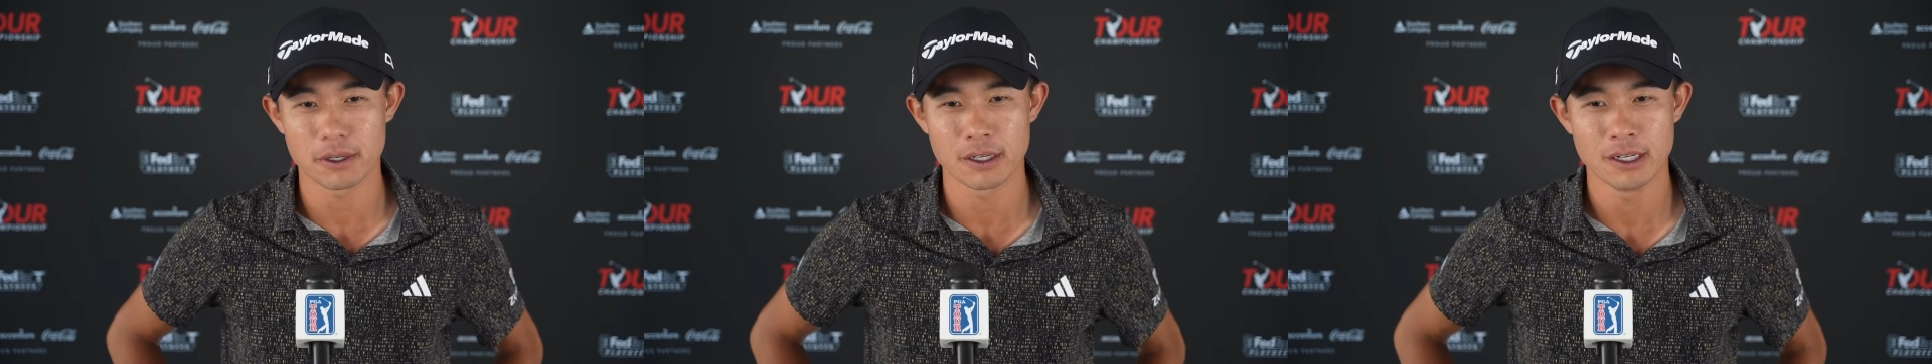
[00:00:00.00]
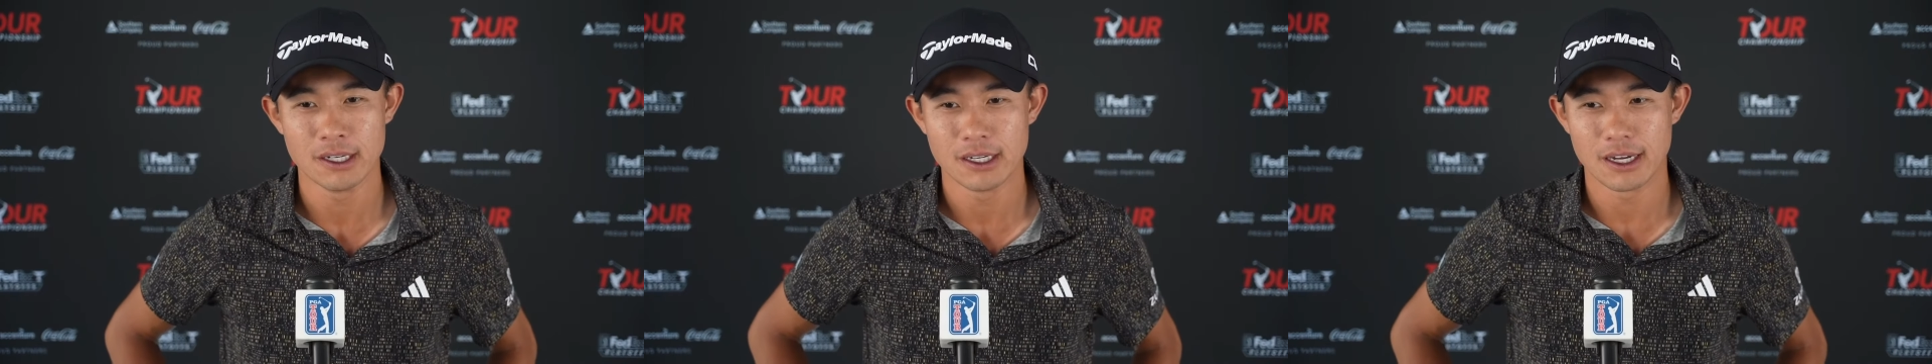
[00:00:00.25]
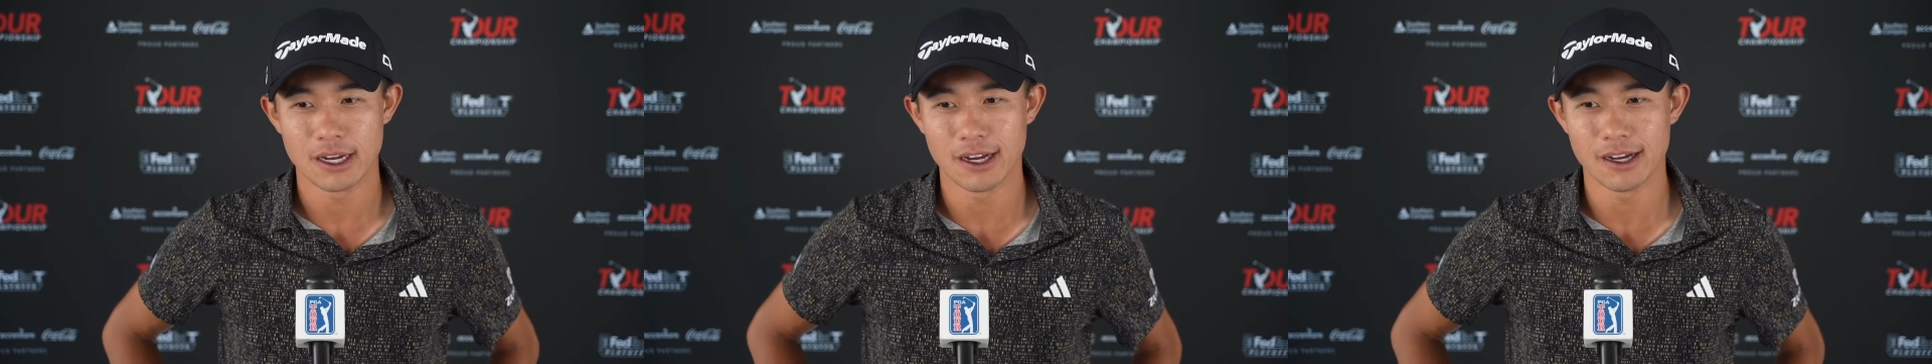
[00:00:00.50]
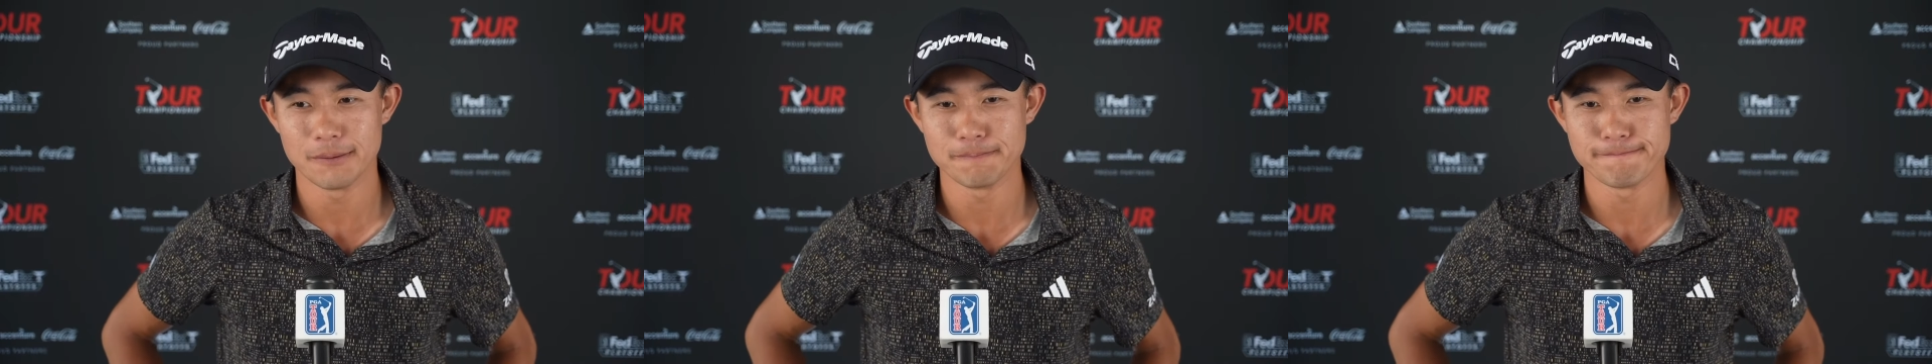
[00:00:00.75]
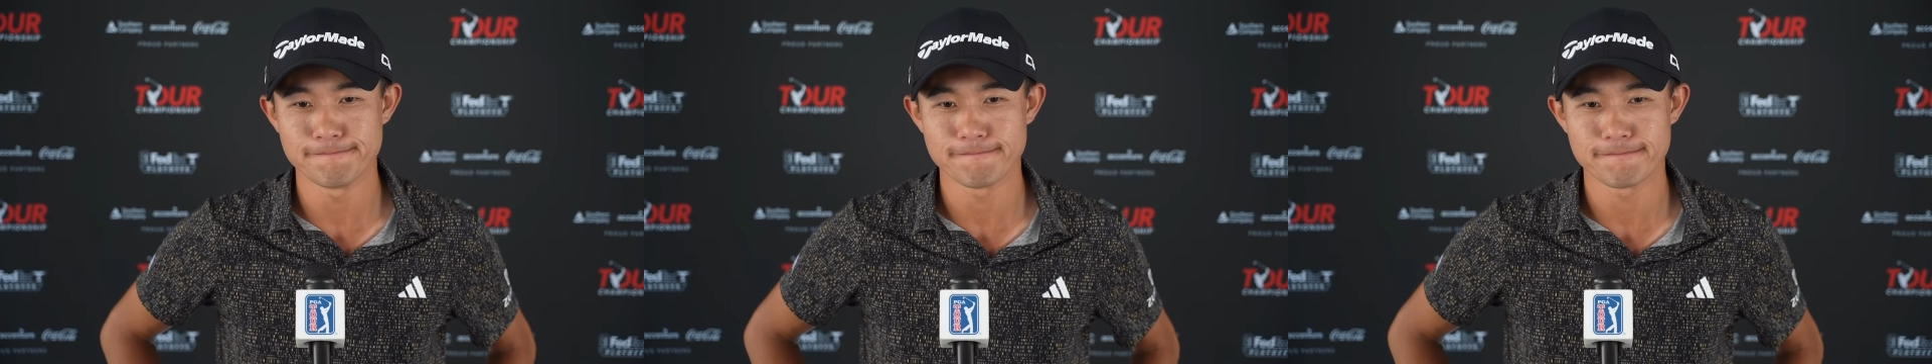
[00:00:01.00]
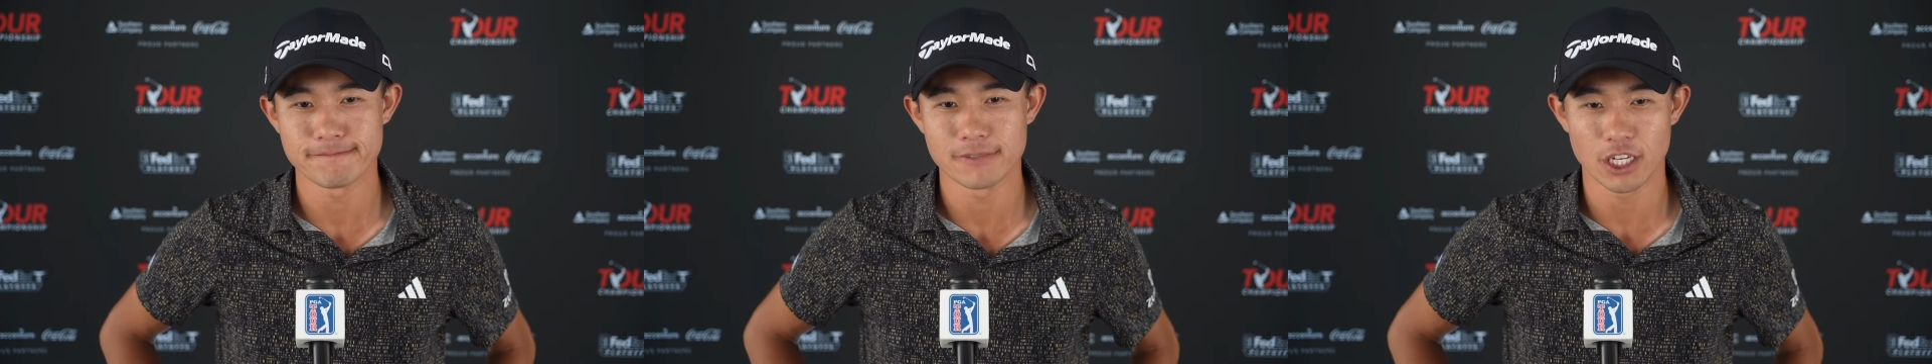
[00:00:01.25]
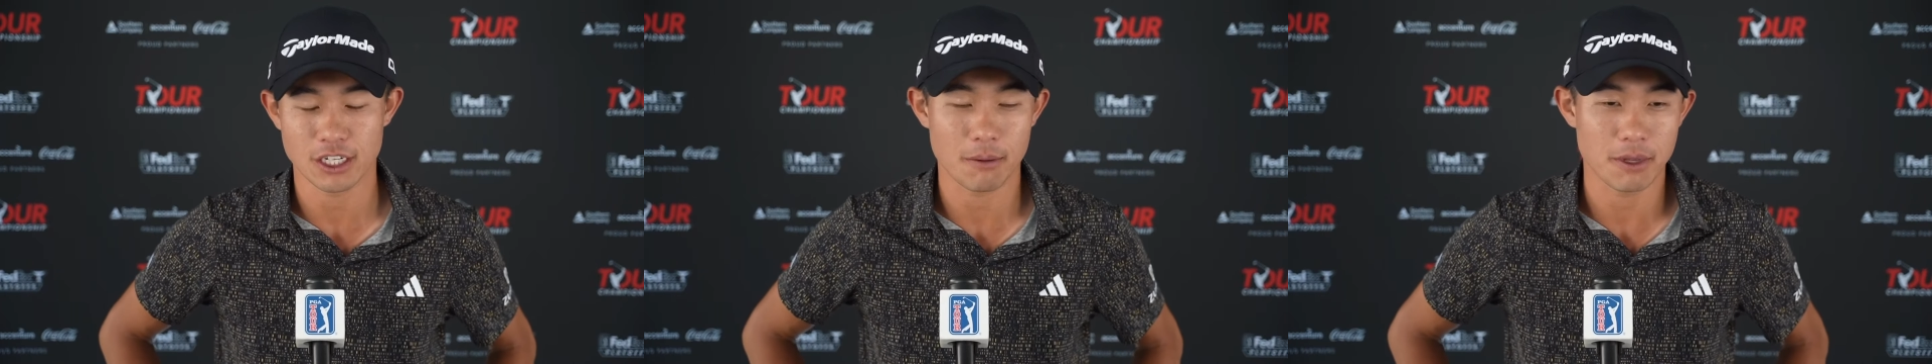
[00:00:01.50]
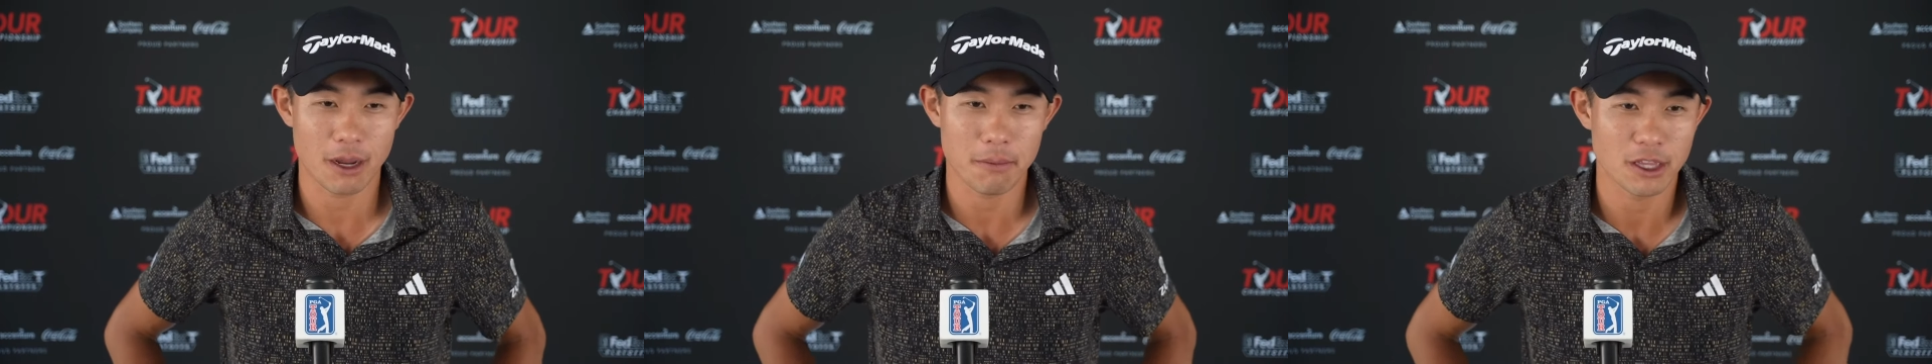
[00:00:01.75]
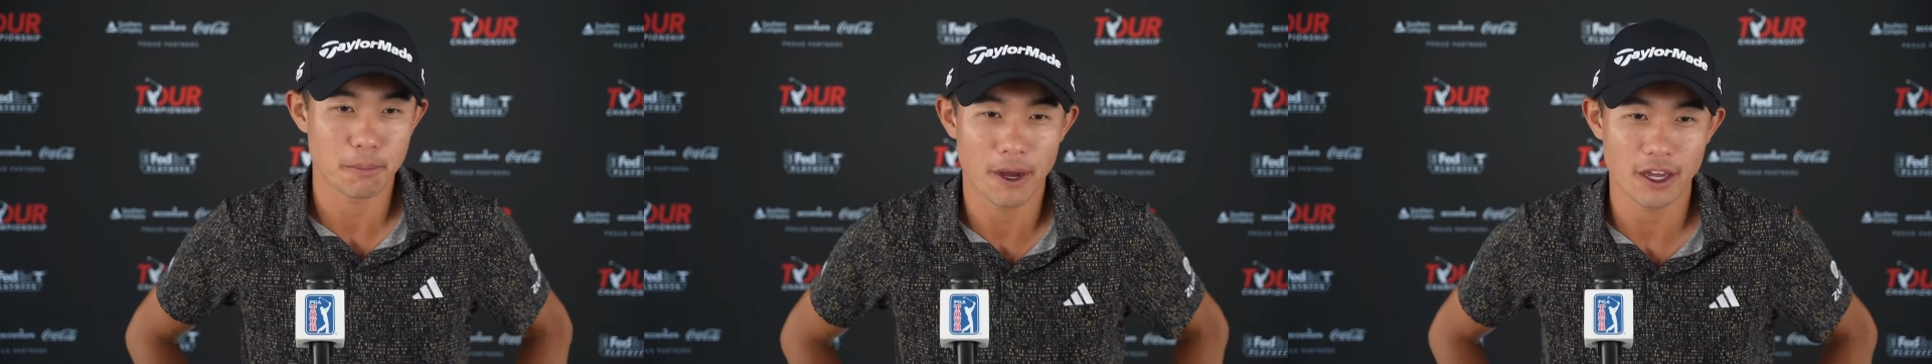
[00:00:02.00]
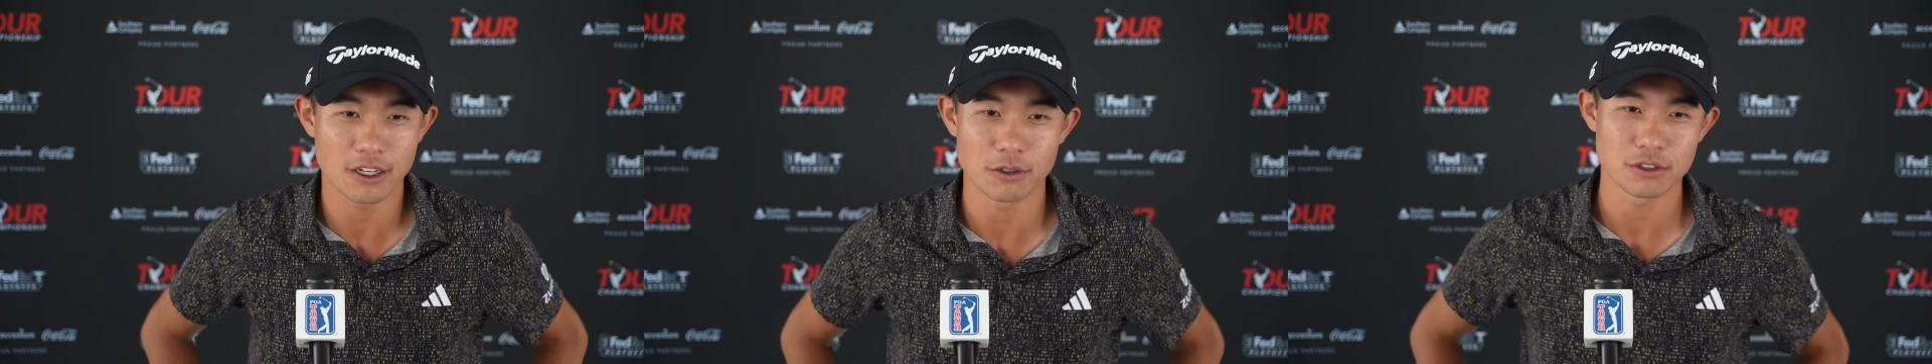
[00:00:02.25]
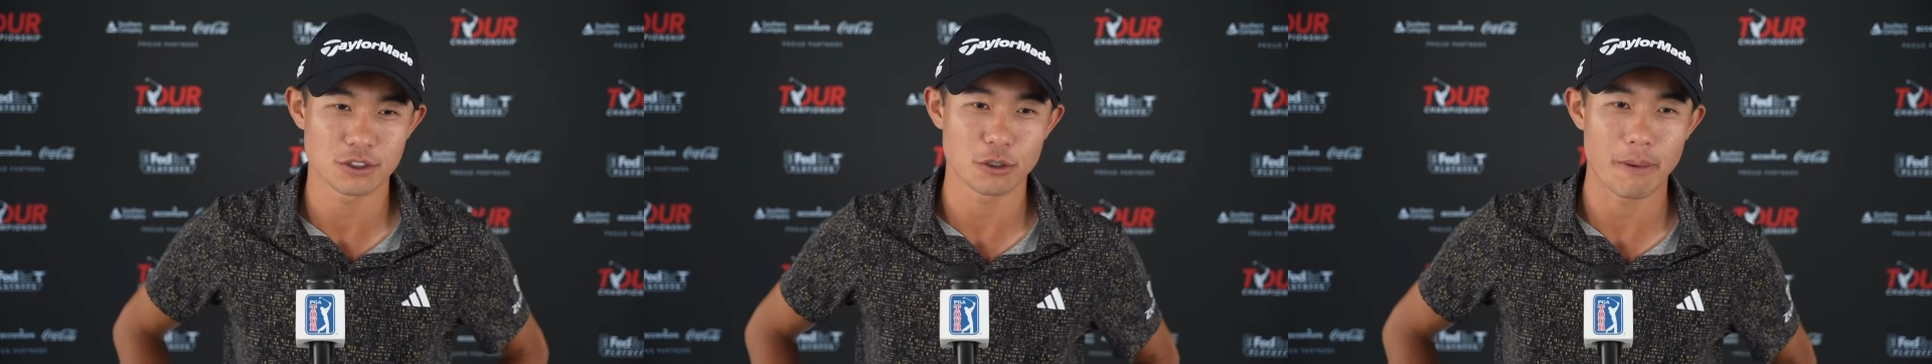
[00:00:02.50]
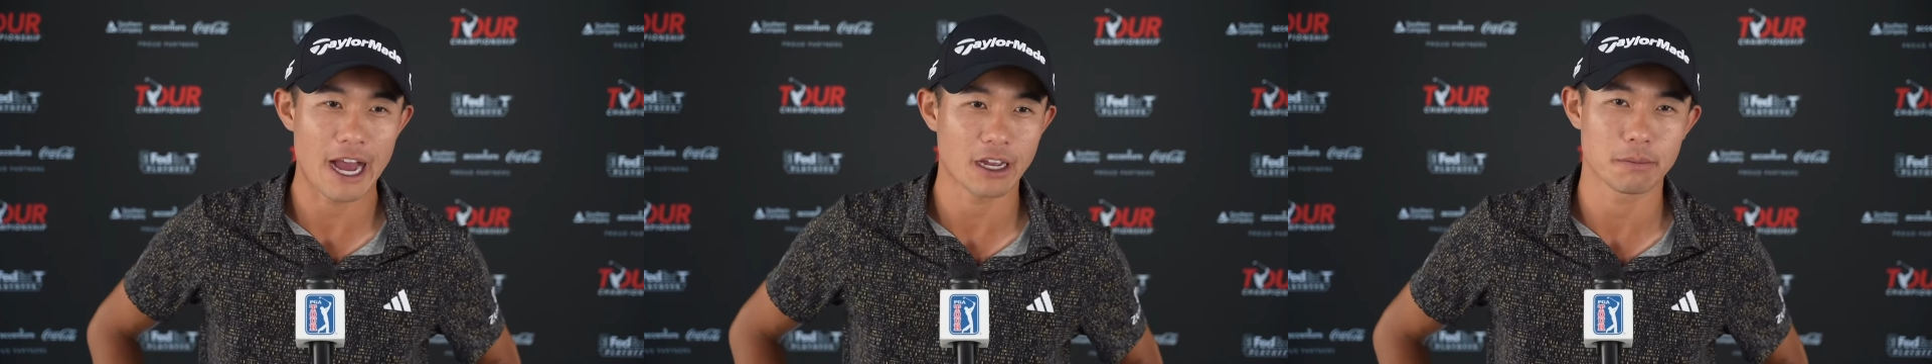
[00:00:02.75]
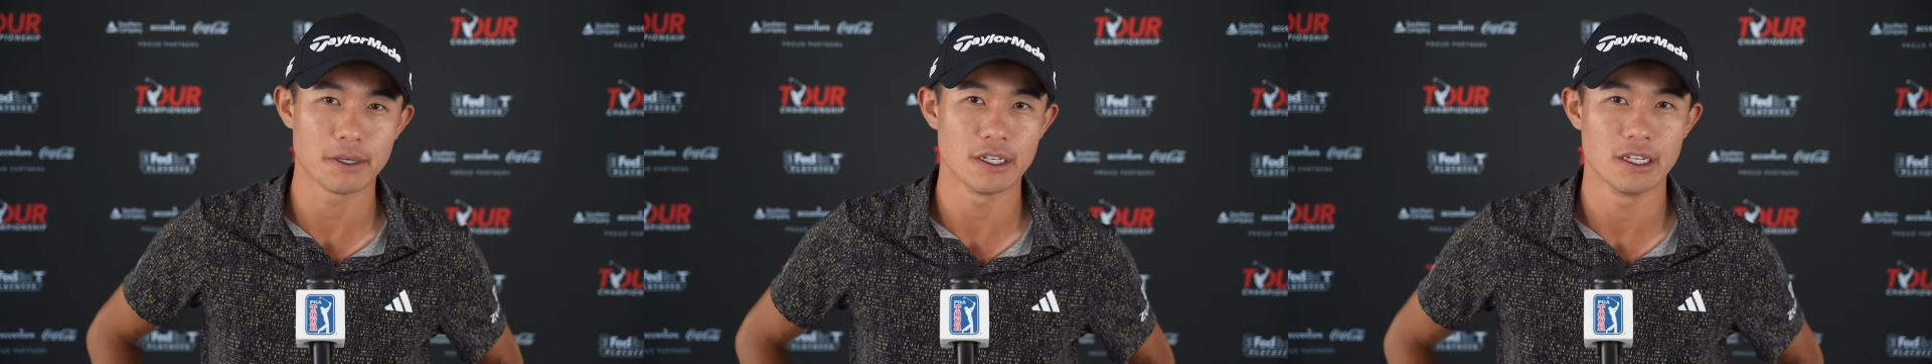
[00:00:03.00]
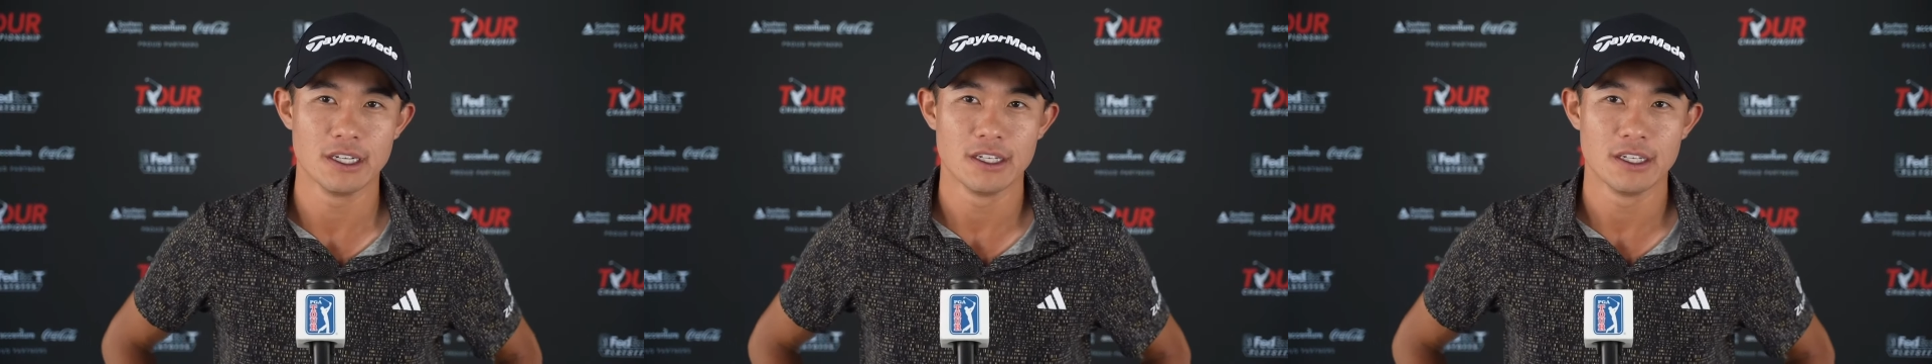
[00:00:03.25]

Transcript: And um, look, I mean, I made the putt and it was two back, but